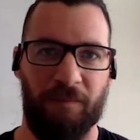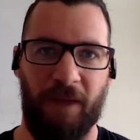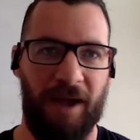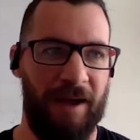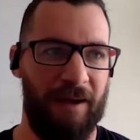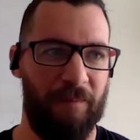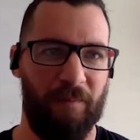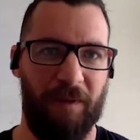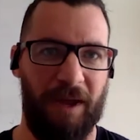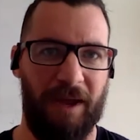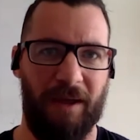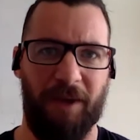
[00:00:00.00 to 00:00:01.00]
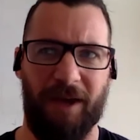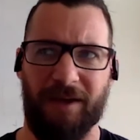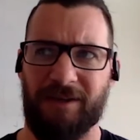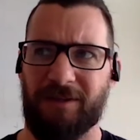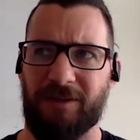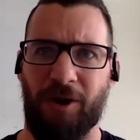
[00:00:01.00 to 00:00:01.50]
uh, yeah.
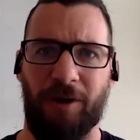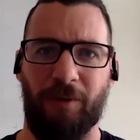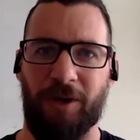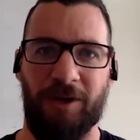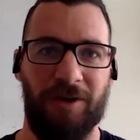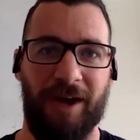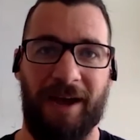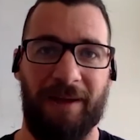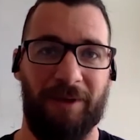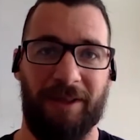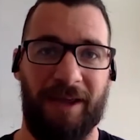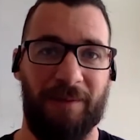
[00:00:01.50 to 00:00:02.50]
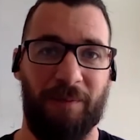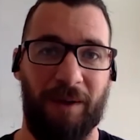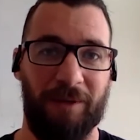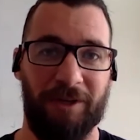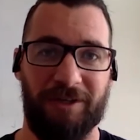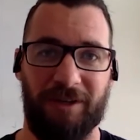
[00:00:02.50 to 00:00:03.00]
BMX, snowboard, you name it, they
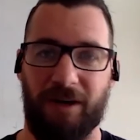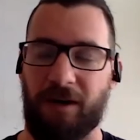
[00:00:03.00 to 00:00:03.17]
published it.